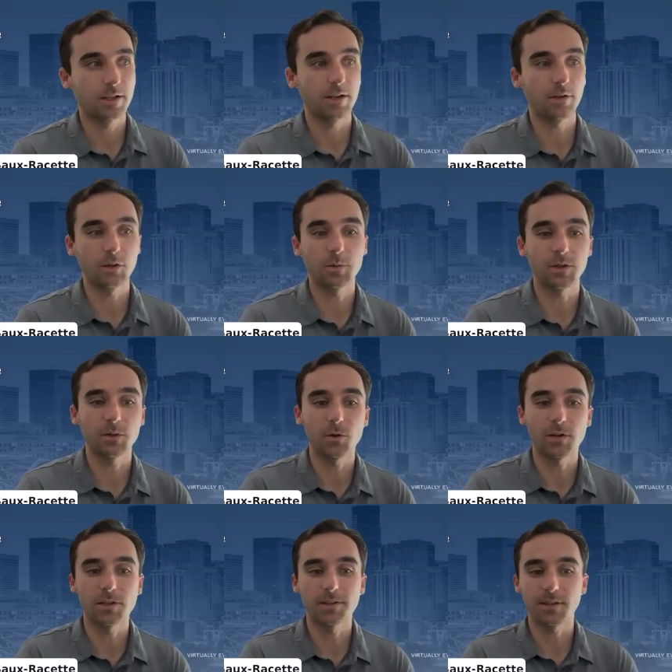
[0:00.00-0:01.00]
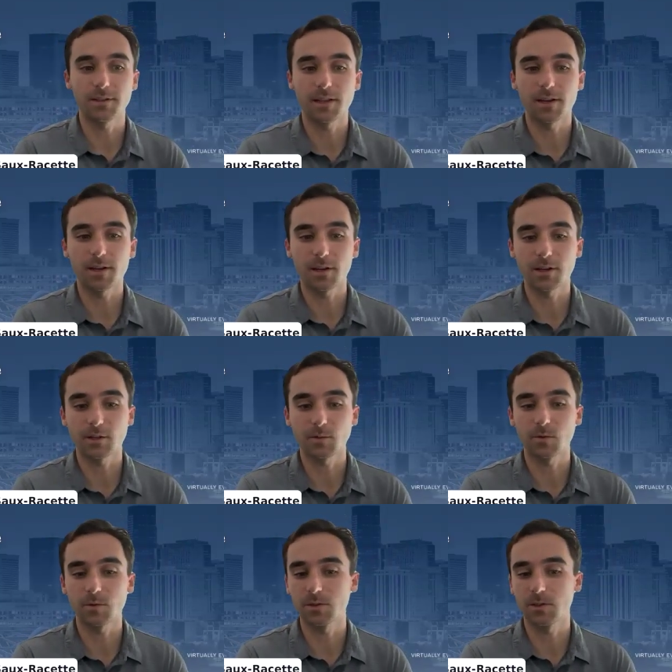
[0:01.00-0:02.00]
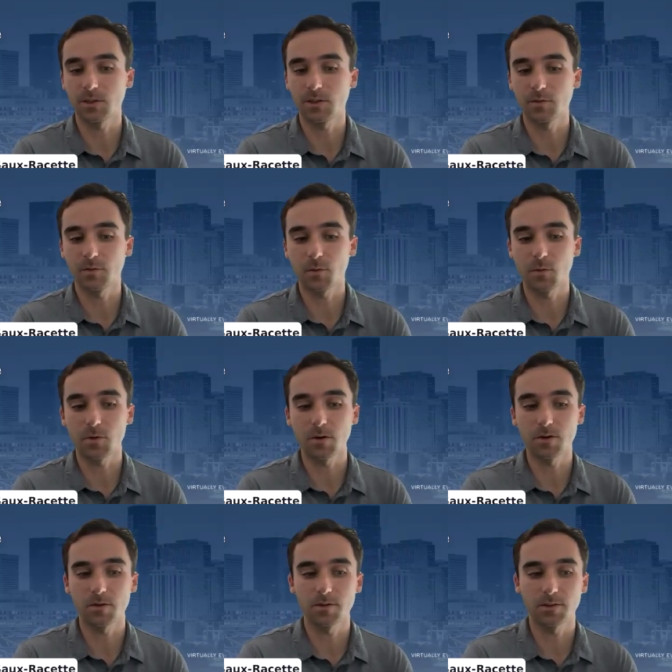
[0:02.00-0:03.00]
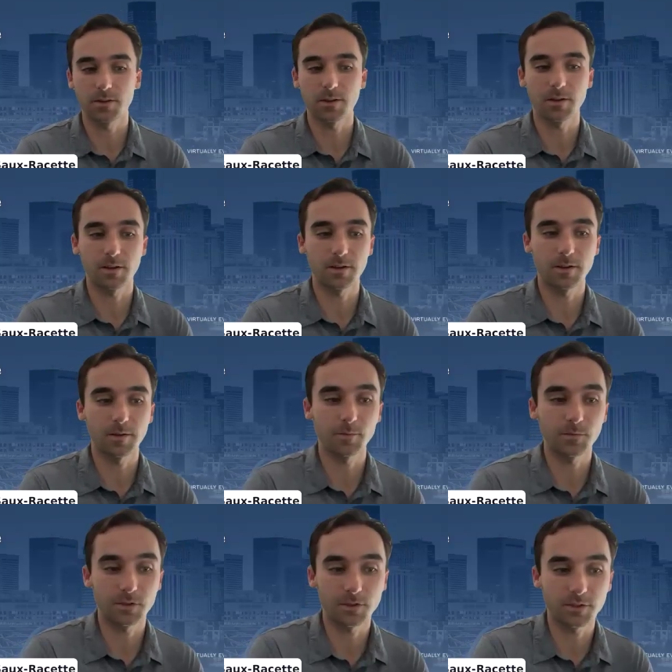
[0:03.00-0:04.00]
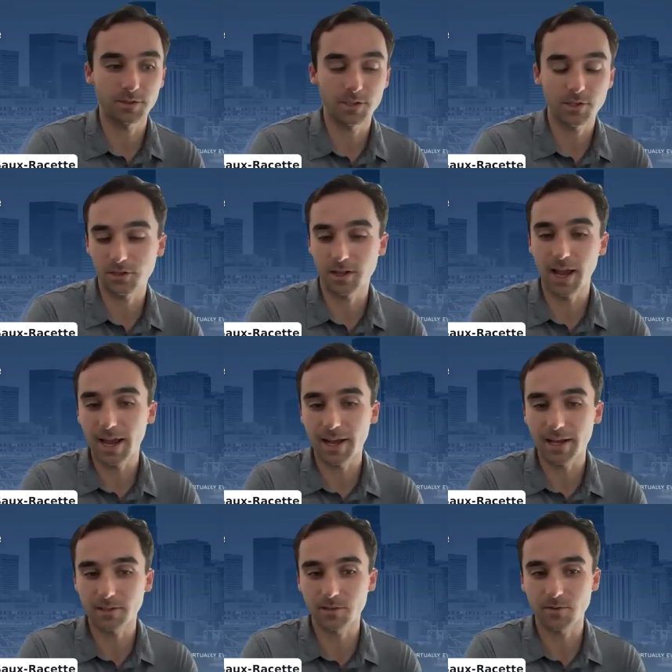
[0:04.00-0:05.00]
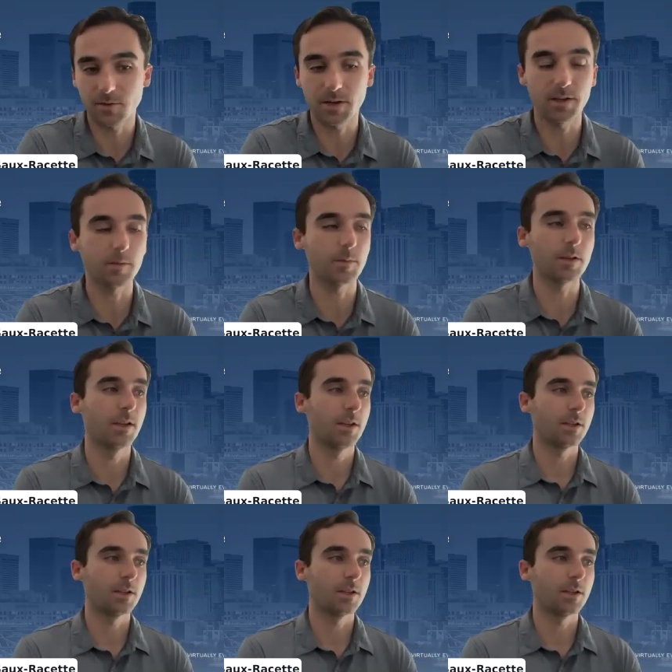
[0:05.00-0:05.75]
And ultimately, what is it that a customer is looking for, to essentially ask, right?